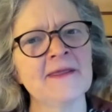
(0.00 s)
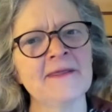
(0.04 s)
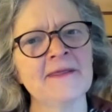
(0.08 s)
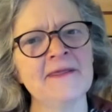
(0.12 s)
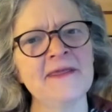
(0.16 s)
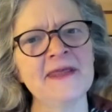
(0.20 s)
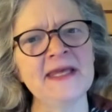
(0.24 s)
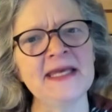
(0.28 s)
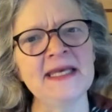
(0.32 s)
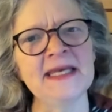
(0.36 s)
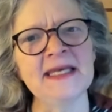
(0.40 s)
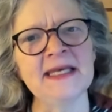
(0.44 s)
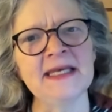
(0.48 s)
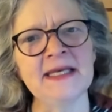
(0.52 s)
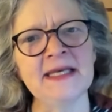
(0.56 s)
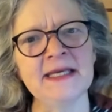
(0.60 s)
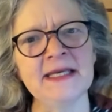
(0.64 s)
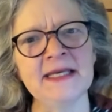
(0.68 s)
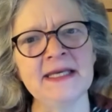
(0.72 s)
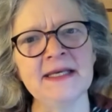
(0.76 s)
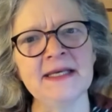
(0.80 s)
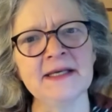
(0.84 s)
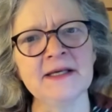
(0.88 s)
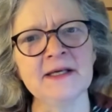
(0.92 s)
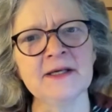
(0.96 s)

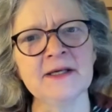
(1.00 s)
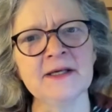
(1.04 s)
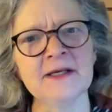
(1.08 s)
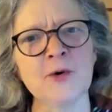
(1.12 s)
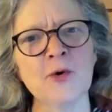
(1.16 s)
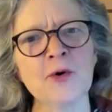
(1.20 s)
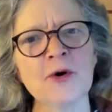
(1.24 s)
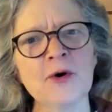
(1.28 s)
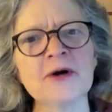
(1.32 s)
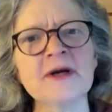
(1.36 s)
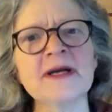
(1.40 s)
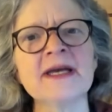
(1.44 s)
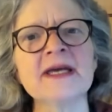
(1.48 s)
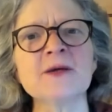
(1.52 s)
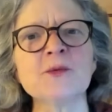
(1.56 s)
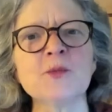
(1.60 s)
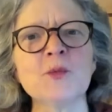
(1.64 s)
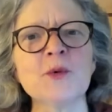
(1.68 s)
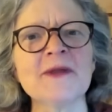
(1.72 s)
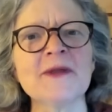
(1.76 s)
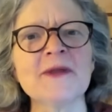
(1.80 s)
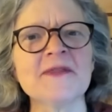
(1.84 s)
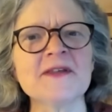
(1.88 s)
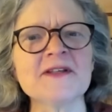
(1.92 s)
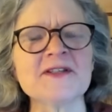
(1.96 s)
the Gorgon
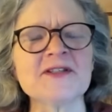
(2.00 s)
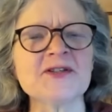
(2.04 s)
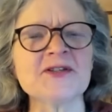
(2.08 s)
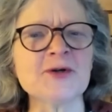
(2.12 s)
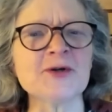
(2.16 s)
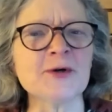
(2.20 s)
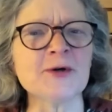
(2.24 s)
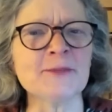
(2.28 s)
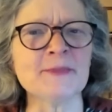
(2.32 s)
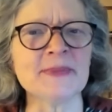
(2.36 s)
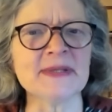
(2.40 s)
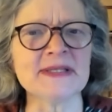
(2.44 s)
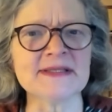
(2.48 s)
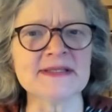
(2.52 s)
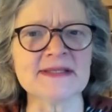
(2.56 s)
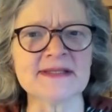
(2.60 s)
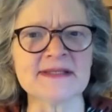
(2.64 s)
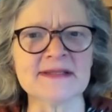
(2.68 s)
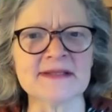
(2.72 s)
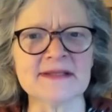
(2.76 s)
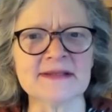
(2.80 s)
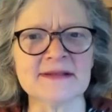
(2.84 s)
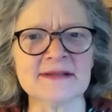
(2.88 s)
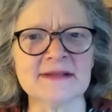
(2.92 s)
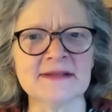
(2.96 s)
with the
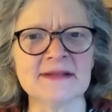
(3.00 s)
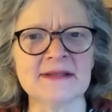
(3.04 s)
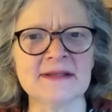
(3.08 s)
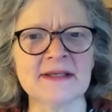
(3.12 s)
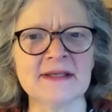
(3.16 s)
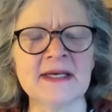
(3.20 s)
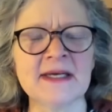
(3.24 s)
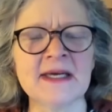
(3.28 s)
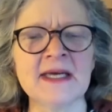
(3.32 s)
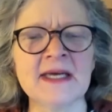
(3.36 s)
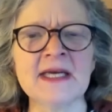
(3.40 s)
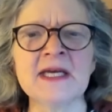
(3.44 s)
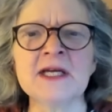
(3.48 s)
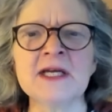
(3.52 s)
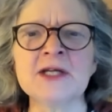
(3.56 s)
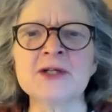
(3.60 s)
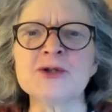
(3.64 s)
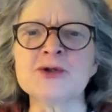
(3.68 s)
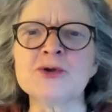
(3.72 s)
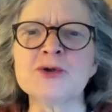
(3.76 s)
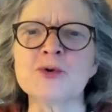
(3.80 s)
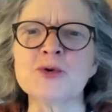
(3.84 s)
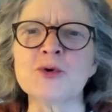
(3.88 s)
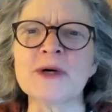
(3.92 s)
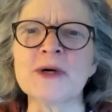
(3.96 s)
serpents
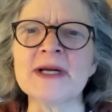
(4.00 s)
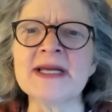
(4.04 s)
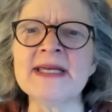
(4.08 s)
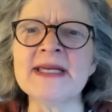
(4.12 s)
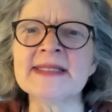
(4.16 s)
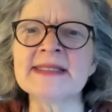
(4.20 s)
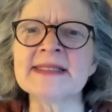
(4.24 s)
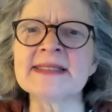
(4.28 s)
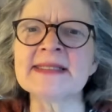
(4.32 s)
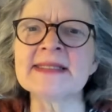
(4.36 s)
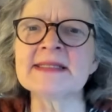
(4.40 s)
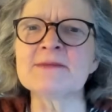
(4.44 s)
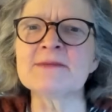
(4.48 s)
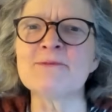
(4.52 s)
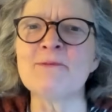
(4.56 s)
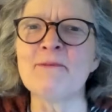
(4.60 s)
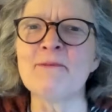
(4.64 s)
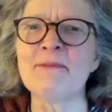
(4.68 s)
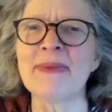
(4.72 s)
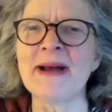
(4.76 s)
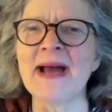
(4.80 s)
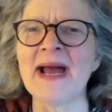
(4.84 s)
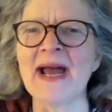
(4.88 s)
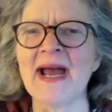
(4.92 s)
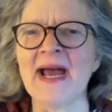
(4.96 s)
traces
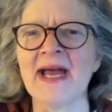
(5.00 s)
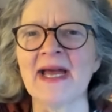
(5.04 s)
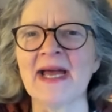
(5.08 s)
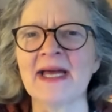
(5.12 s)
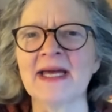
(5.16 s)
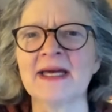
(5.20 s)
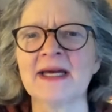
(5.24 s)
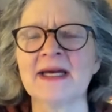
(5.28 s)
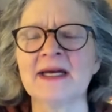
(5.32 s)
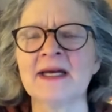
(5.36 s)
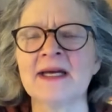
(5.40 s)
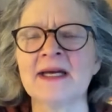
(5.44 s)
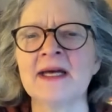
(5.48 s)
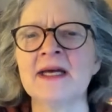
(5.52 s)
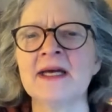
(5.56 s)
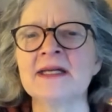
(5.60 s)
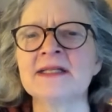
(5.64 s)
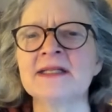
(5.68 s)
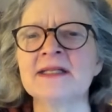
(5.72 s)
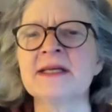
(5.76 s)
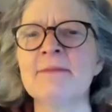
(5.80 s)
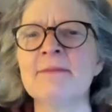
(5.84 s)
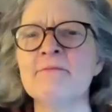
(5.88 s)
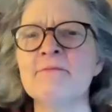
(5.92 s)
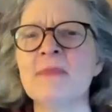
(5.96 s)
back
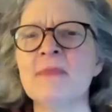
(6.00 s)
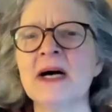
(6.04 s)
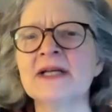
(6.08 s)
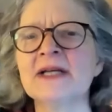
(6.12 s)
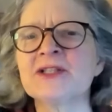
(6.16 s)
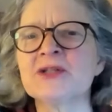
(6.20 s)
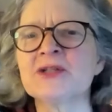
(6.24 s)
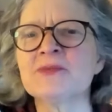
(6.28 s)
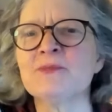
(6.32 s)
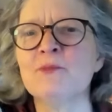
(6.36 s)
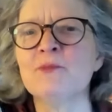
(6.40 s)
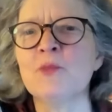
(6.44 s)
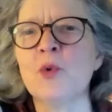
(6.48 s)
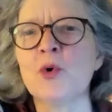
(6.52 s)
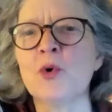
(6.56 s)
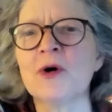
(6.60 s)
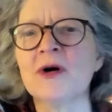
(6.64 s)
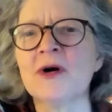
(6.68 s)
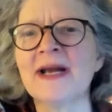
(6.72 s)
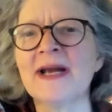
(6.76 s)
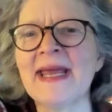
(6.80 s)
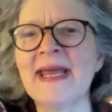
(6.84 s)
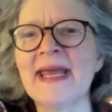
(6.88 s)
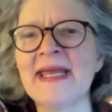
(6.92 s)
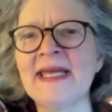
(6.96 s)
to much
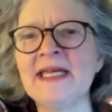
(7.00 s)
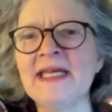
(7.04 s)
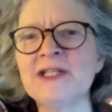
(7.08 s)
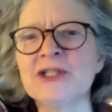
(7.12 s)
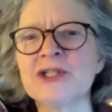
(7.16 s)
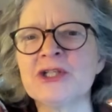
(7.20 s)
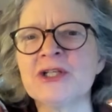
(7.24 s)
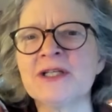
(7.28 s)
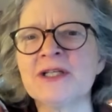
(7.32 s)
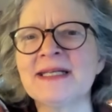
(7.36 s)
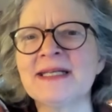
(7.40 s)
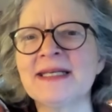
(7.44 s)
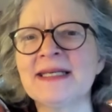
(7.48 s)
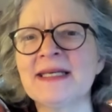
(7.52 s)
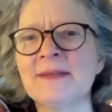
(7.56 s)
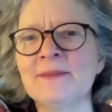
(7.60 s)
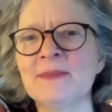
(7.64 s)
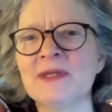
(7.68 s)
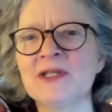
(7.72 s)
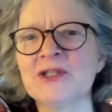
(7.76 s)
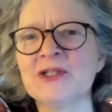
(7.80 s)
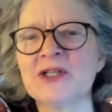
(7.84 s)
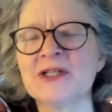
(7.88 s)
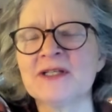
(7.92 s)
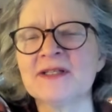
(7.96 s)
more ancient
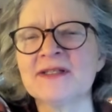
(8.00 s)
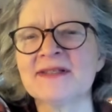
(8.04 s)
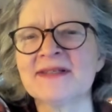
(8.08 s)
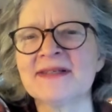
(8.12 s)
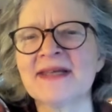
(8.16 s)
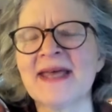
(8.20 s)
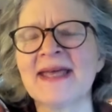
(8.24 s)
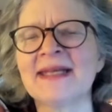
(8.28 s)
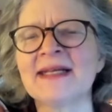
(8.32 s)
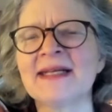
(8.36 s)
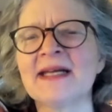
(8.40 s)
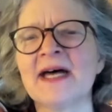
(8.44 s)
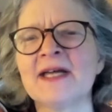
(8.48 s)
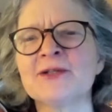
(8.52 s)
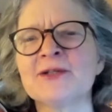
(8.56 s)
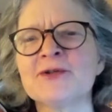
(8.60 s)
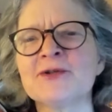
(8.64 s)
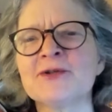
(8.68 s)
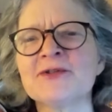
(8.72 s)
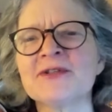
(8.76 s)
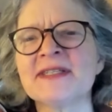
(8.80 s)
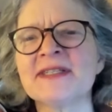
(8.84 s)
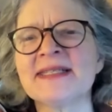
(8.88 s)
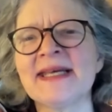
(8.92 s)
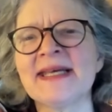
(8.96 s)
images and
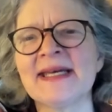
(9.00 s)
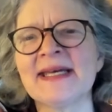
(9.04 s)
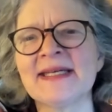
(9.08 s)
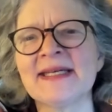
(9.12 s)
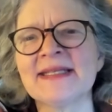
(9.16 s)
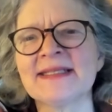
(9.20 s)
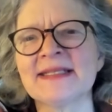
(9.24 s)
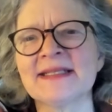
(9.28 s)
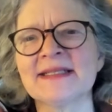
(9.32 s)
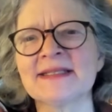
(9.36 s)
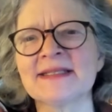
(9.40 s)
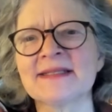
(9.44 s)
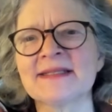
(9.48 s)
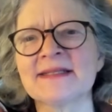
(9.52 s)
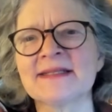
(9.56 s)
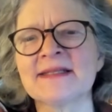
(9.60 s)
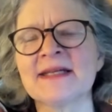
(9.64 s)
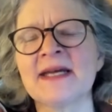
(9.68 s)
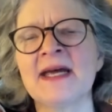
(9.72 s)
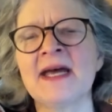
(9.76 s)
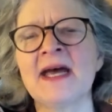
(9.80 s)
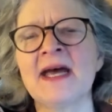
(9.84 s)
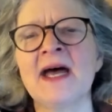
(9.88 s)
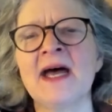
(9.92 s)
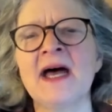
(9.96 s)
understandings
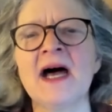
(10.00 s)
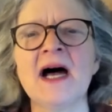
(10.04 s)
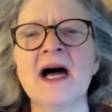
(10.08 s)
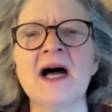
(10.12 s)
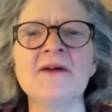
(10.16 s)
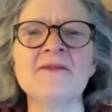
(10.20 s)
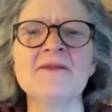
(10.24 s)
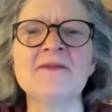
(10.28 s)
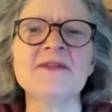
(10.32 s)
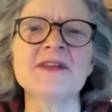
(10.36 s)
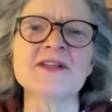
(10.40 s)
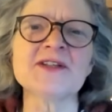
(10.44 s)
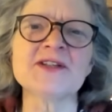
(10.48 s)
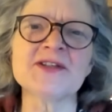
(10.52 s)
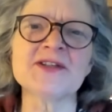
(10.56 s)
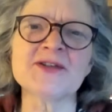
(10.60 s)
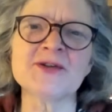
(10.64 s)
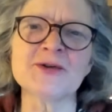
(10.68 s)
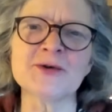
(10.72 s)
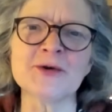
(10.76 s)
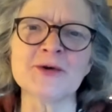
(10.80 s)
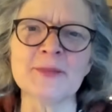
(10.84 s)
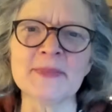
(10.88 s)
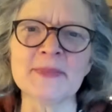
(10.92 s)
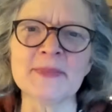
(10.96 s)
of the
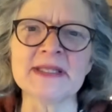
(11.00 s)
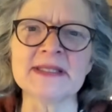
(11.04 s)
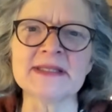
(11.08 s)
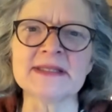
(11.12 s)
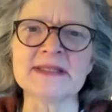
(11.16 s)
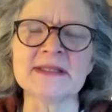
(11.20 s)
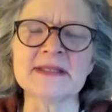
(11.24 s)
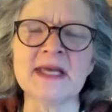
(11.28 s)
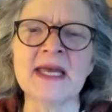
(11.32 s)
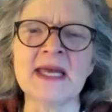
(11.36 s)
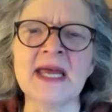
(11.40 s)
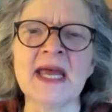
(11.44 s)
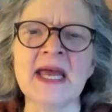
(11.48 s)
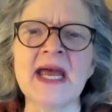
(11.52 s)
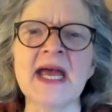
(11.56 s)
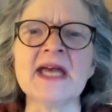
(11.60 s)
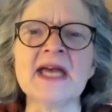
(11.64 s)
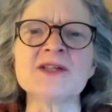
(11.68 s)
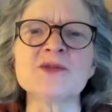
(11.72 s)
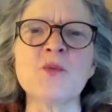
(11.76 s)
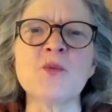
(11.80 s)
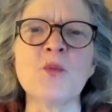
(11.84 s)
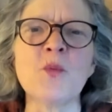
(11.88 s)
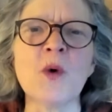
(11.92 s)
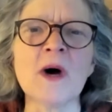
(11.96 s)
serpent
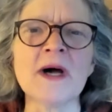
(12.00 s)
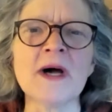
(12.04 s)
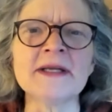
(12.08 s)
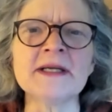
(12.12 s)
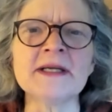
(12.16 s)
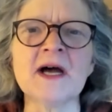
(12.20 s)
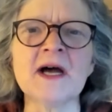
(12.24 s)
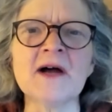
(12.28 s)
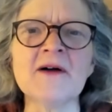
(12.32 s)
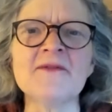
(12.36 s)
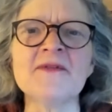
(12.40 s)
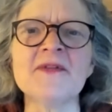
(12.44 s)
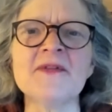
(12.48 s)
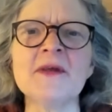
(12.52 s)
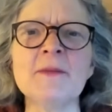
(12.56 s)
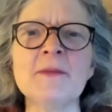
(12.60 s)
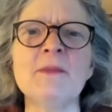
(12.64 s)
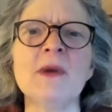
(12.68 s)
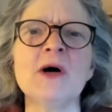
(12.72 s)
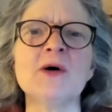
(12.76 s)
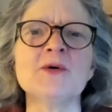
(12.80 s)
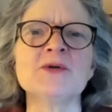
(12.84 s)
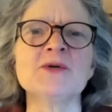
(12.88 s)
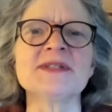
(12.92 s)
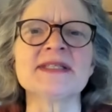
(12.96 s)
as one of the
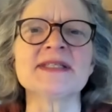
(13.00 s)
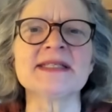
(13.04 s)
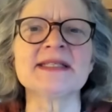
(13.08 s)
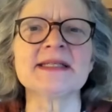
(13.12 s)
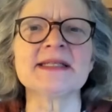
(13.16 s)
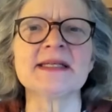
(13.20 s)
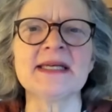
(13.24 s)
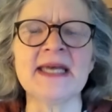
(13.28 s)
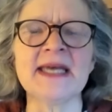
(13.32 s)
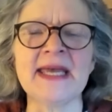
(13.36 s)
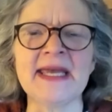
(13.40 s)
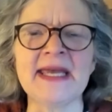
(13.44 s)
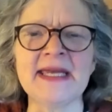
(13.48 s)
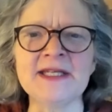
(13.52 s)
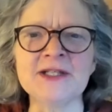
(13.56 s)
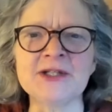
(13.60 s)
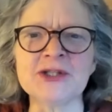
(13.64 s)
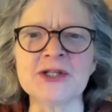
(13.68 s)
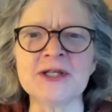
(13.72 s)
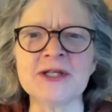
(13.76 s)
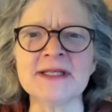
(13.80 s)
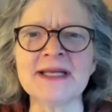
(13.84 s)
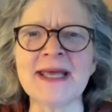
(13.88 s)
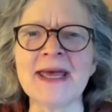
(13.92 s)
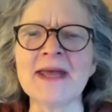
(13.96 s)
most
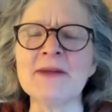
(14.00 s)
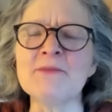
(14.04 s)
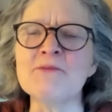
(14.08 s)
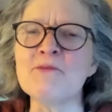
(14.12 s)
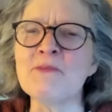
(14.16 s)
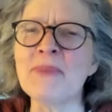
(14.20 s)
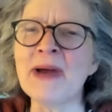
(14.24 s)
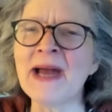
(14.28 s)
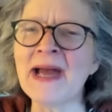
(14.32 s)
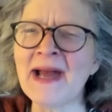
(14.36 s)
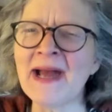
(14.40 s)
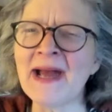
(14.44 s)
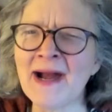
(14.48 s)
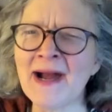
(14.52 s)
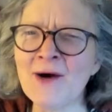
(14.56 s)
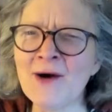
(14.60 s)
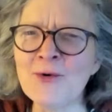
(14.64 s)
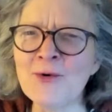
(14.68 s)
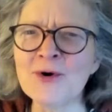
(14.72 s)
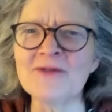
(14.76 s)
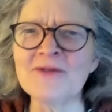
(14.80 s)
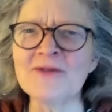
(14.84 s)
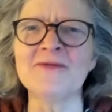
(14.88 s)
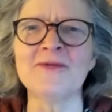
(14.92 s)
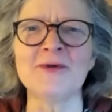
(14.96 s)
ancient and
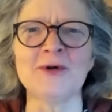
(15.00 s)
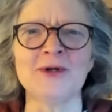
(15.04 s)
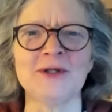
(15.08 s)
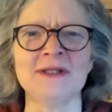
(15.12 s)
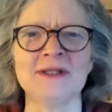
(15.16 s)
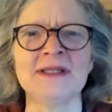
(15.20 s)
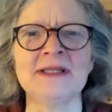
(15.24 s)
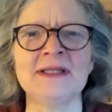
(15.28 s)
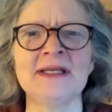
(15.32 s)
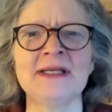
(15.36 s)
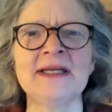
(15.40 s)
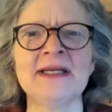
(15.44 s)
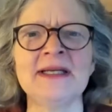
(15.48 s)
powerful